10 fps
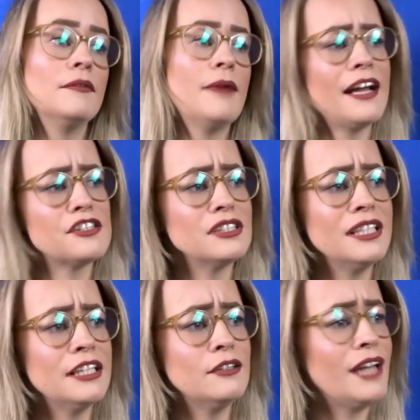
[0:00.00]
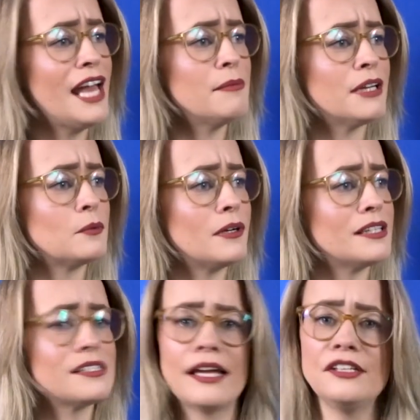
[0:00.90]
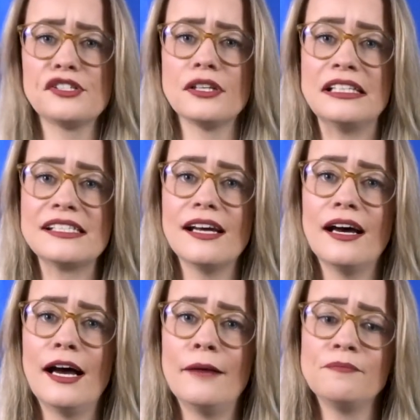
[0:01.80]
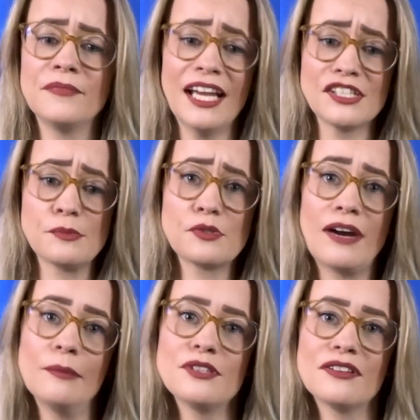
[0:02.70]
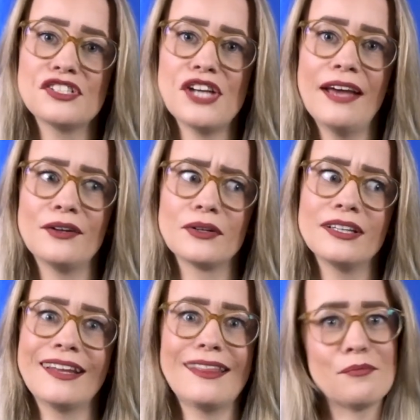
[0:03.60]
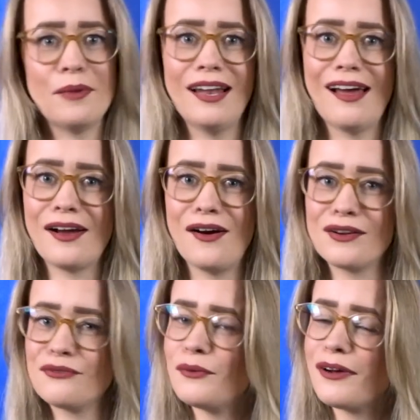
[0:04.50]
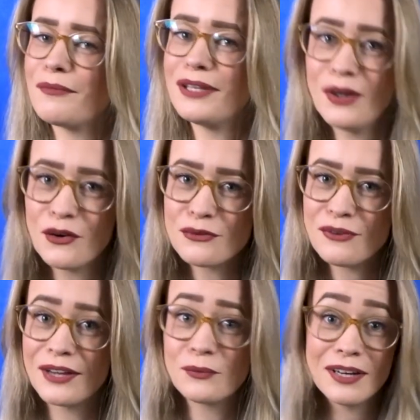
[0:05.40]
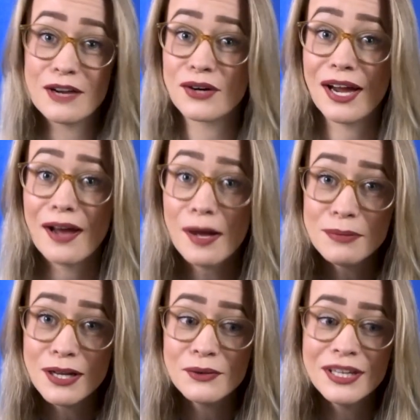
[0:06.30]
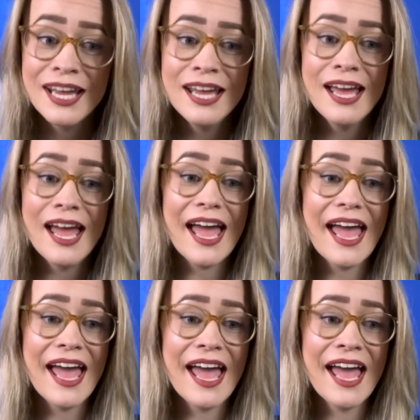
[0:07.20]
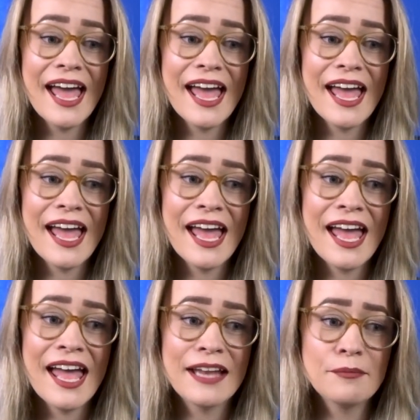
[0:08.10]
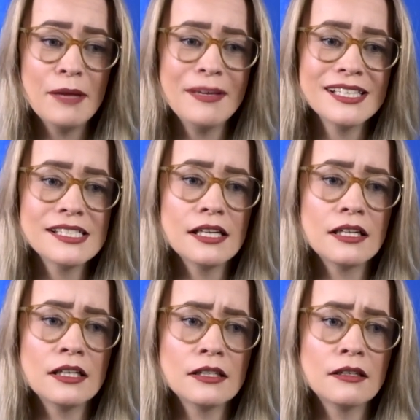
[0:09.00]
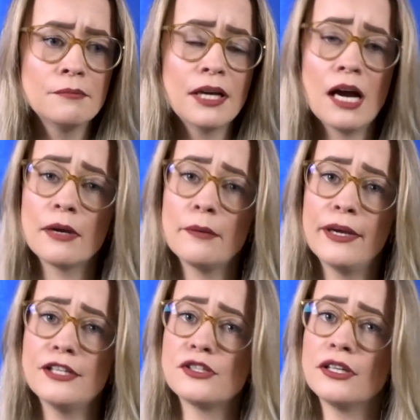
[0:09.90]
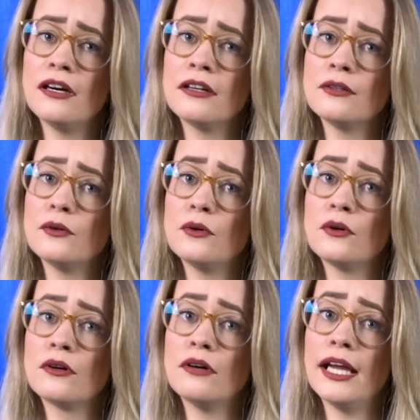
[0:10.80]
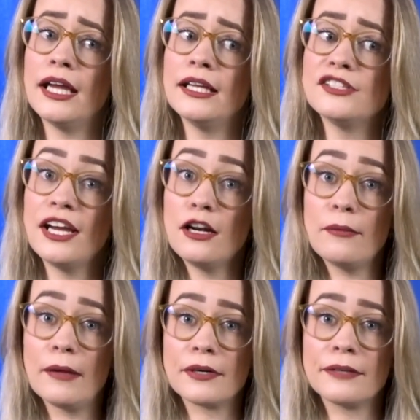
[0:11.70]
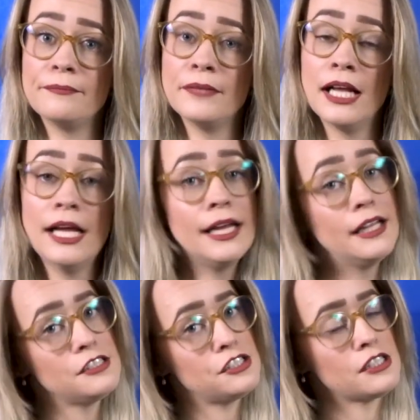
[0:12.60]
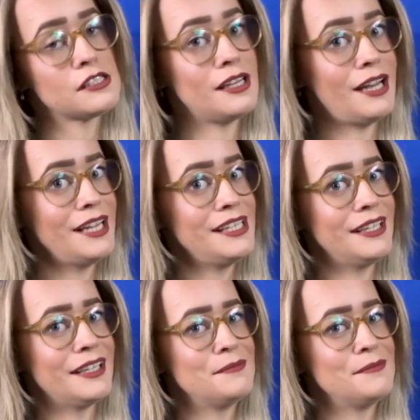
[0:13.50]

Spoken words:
actually you name it when it's ancient, yeah, subscribe to the channel, click that bell icon if you want to be notified whenever I upload, and maybe consider becoming a Patreon or a channel member. It's just an idea.